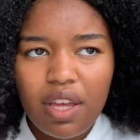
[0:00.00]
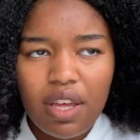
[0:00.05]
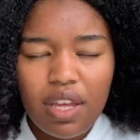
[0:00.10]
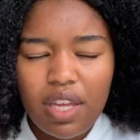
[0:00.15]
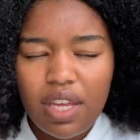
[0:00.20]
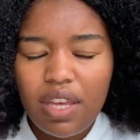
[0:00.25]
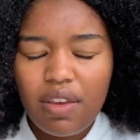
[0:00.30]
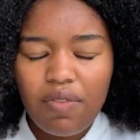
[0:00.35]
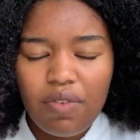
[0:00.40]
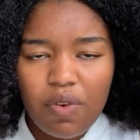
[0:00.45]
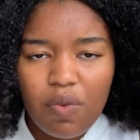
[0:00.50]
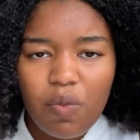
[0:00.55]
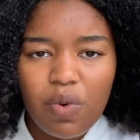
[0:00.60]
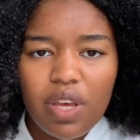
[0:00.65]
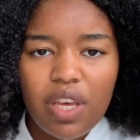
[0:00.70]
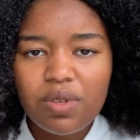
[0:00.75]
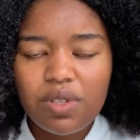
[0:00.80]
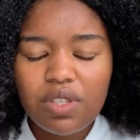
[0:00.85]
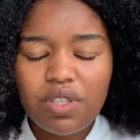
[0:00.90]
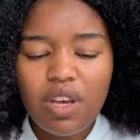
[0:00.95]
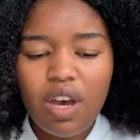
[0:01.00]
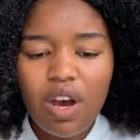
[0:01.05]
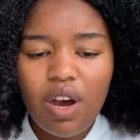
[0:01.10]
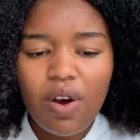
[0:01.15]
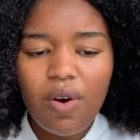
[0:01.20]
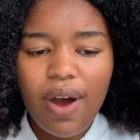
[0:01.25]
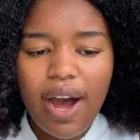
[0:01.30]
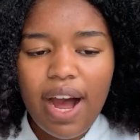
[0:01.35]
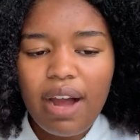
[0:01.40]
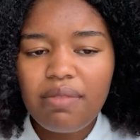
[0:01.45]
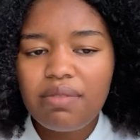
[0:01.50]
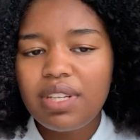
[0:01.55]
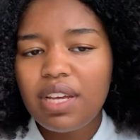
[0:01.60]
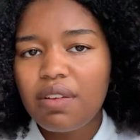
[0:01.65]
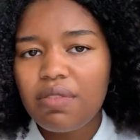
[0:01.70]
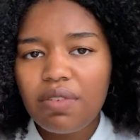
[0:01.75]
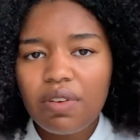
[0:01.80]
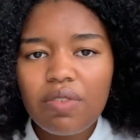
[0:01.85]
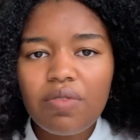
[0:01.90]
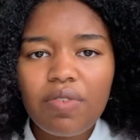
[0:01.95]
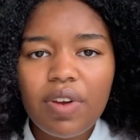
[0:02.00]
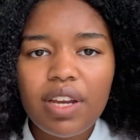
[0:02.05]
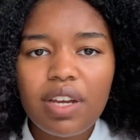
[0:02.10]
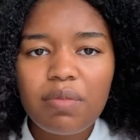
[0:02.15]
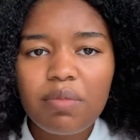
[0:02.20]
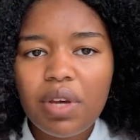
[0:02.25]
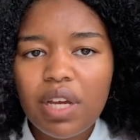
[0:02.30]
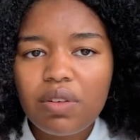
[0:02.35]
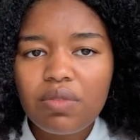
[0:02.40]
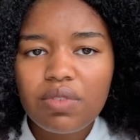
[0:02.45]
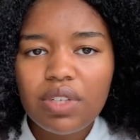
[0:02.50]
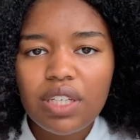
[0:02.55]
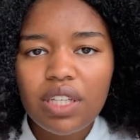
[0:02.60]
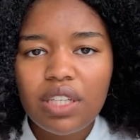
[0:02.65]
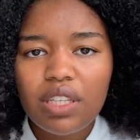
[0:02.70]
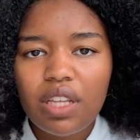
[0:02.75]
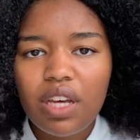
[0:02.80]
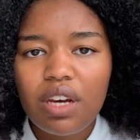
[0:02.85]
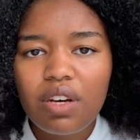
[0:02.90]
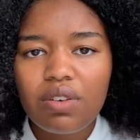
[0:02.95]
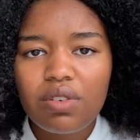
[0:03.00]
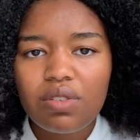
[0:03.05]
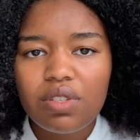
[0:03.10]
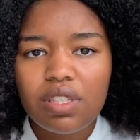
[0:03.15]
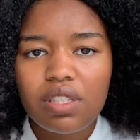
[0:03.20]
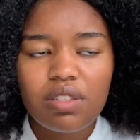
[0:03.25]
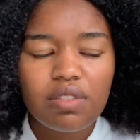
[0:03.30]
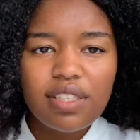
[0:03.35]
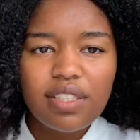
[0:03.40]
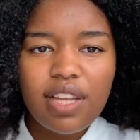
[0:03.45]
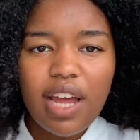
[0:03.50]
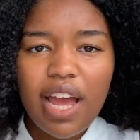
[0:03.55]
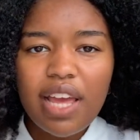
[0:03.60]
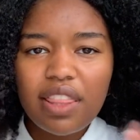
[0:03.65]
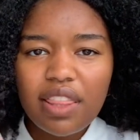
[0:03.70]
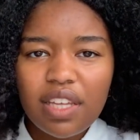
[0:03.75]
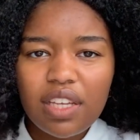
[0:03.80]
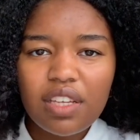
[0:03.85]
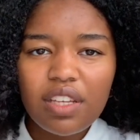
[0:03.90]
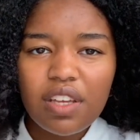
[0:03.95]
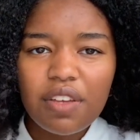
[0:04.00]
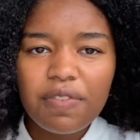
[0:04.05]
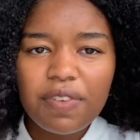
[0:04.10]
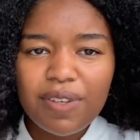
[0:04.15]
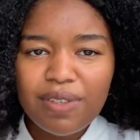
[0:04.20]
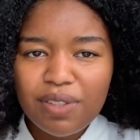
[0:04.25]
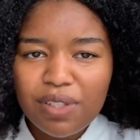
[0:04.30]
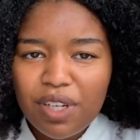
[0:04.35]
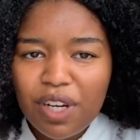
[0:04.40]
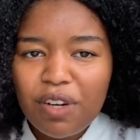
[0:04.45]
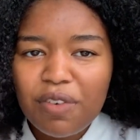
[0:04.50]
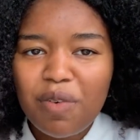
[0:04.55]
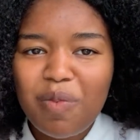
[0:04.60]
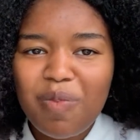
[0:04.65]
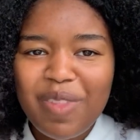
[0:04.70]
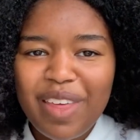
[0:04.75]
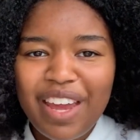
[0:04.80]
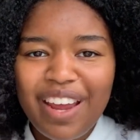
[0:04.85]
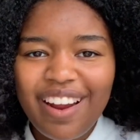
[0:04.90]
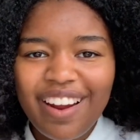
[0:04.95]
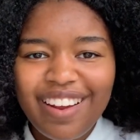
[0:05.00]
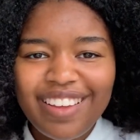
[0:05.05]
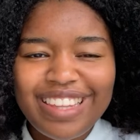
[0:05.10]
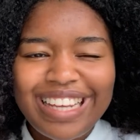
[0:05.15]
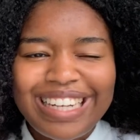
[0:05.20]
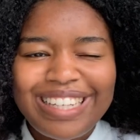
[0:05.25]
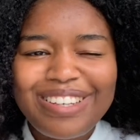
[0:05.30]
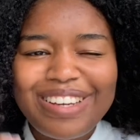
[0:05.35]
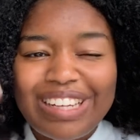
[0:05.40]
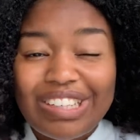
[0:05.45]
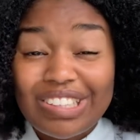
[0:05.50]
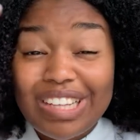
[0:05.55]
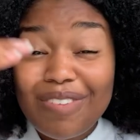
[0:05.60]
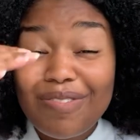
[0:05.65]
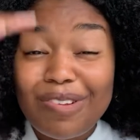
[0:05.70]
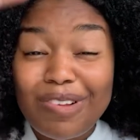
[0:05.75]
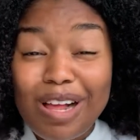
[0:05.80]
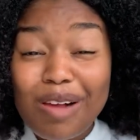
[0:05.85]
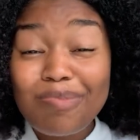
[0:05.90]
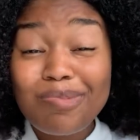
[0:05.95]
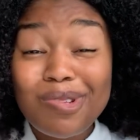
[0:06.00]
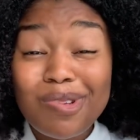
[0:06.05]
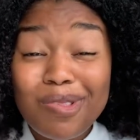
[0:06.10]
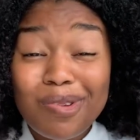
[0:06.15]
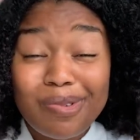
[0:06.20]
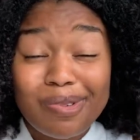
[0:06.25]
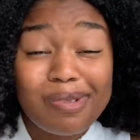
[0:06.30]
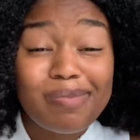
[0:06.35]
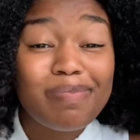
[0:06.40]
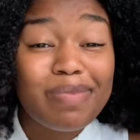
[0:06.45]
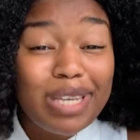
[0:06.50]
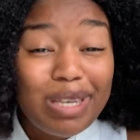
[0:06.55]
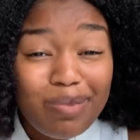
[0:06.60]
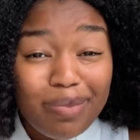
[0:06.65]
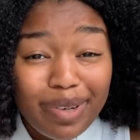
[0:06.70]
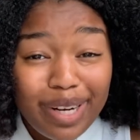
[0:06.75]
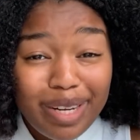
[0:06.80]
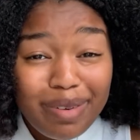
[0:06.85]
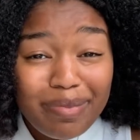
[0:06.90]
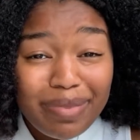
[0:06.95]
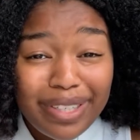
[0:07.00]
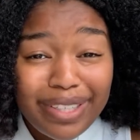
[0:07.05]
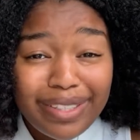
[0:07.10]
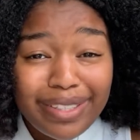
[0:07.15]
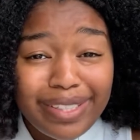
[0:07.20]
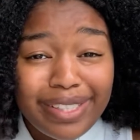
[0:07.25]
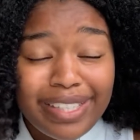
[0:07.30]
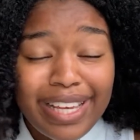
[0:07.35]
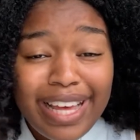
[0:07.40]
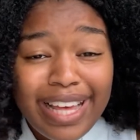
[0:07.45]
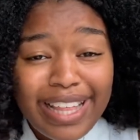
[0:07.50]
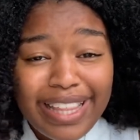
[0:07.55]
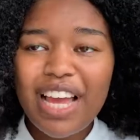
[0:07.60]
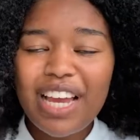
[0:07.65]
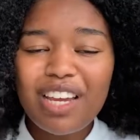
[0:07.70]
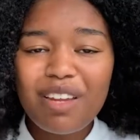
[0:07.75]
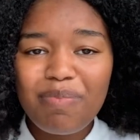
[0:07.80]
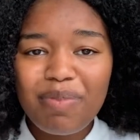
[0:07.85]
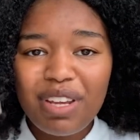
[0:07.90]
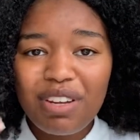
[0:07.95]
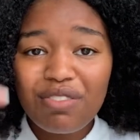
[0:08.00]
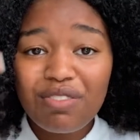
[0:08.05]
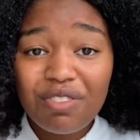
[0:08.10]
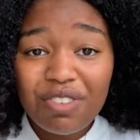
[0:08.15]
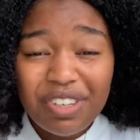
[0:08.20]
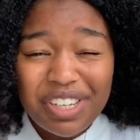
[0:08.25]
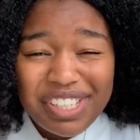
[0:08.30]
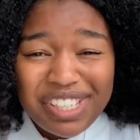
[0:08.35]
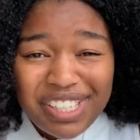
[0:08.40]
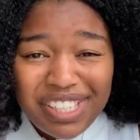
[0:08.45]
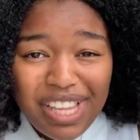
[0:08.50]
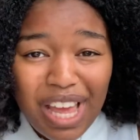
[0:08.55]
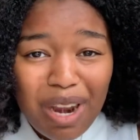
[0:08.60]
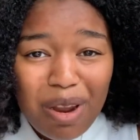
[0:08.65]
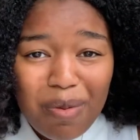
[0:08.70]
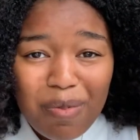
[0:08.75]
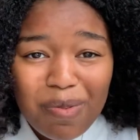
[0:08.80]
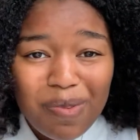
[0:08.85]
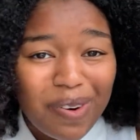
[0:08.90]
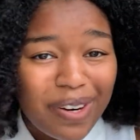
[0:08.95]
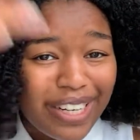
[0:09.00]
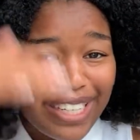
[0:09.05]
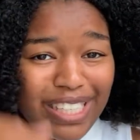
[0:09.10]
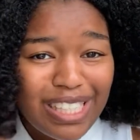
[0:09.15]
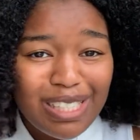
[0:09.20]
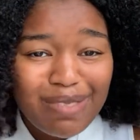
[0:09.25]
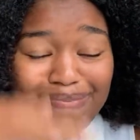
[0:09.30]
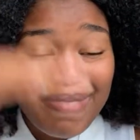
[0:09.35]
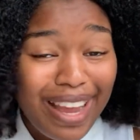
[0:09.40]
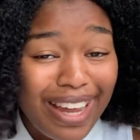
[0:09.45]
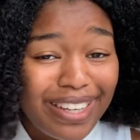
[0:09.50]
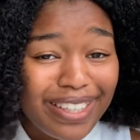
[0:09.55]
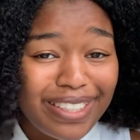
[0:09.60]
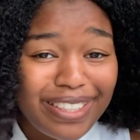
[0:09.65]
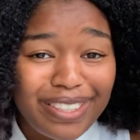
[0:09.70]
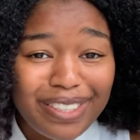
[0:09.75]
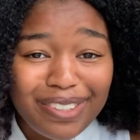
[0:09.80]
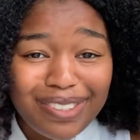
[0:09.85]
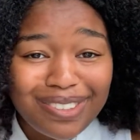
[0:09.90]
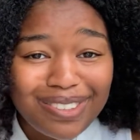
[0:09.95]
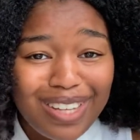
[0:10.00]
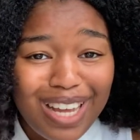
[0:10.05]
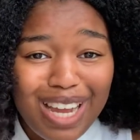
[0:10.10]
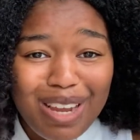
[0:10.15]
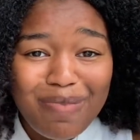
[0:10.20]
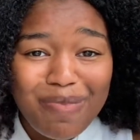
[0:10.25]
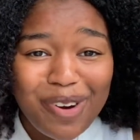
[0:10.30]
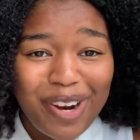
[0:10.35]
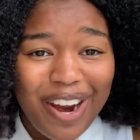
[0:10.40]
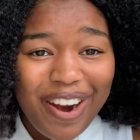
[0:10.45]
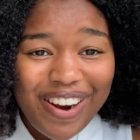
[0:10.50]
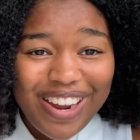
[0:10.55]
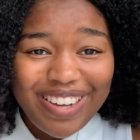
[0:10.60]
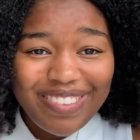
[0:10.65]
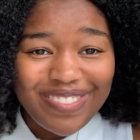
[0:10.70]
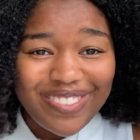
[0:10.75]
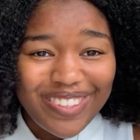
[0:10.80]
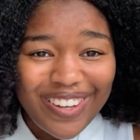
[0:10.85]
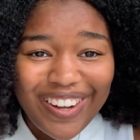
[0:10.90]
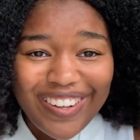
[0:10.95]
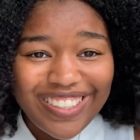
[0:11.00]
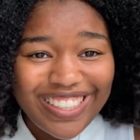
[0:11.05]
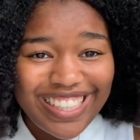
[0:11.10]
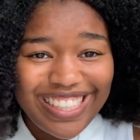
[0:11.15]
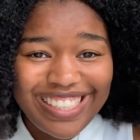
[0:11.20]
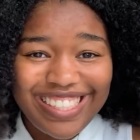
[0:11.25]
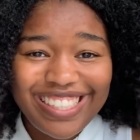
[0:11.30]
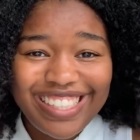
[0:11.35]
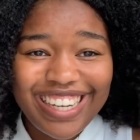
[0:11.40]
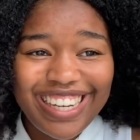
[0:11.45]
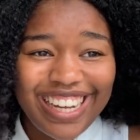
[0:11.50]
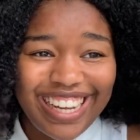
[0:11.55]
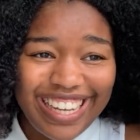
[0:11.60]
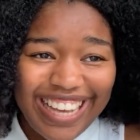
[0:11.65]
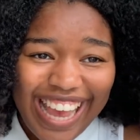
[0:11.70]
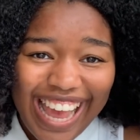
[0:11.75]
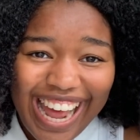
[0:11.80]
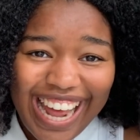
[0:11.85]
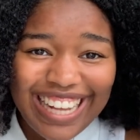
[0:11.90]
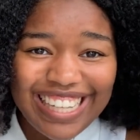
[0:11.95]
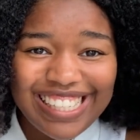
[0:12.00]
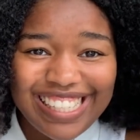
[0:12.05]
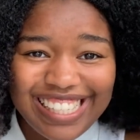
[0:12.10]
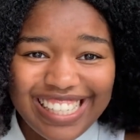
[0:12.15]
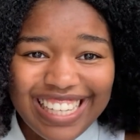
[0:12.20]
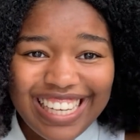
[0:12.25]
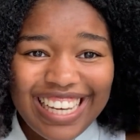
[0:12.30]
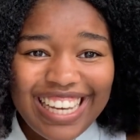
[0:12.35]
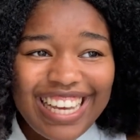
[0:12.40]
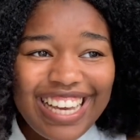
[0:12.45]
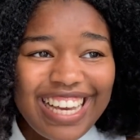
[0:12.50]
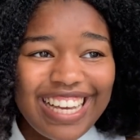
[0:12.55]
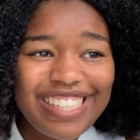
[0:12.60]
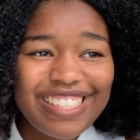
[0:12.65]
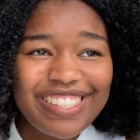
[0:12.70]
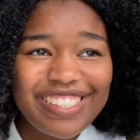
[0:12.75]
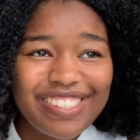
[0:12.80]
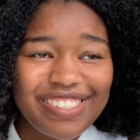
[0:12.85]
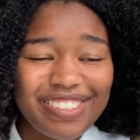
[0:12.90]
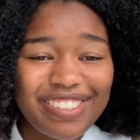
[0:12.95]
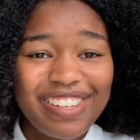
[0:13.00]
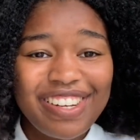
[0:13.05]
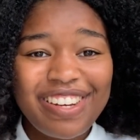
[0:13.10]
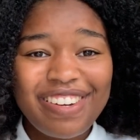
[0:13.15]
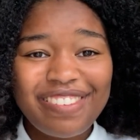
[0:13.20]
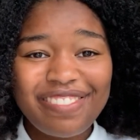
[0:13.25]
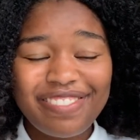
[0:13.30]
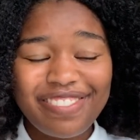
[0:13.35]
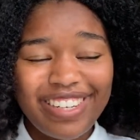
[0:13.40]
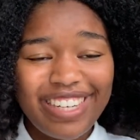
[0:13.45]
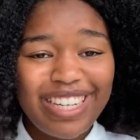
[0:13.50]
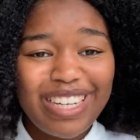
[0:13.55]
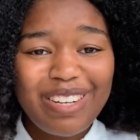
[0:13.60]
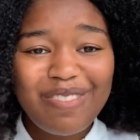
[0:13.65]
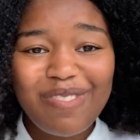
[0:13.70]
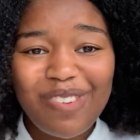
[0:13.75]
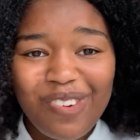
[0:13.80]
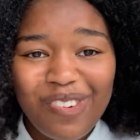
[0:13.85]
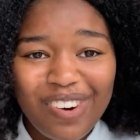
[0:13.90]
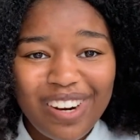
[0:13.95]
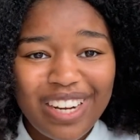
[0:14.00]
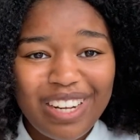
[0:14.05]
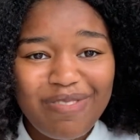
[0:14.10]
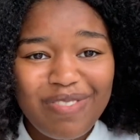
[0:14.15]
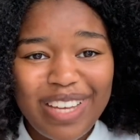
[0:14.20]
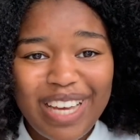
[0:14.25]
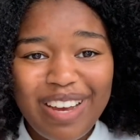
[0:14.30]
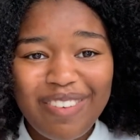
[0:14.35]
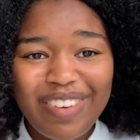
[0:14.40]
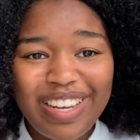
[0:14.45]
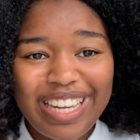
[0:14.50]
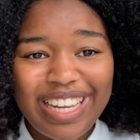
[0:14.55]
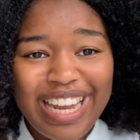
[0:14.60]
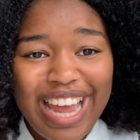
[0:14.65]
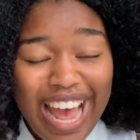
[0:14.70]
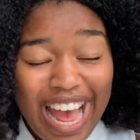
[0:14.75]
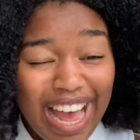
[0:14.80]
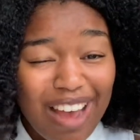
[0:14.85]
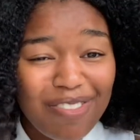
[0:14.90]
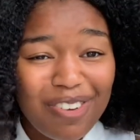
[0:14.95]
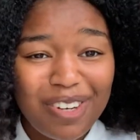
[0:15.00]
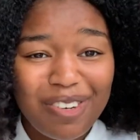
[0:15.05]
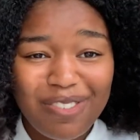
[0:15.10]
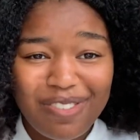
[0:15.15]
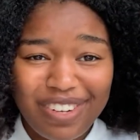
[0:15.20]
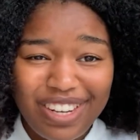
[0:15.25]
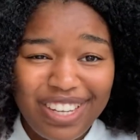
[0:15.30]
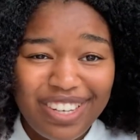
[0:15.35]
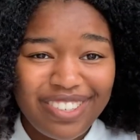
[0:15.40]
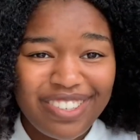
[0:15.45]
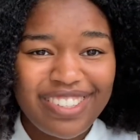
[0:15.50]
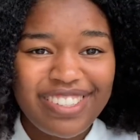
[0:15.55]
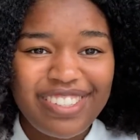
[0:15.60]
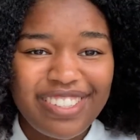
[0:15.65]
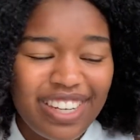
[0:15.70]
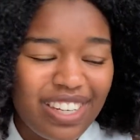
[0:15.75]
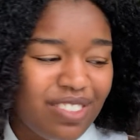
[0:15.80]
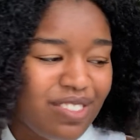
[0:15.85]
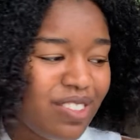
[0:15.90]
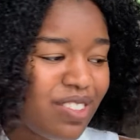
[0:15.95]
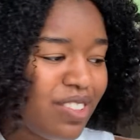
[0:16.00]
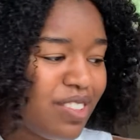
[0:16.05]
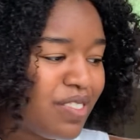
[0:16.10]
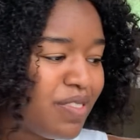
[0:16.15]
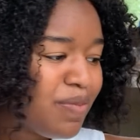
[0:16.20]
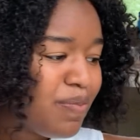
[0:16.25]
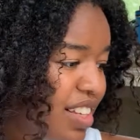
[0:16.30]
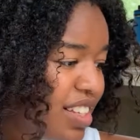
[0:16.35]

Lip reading: even a week, so I would definitely recommend reading those. So I think if you start from there and then you can level up to those big brain books, that could be a great setup for expanding your library of knowledge, I guess, and just reading more and becoming an avid reader in general.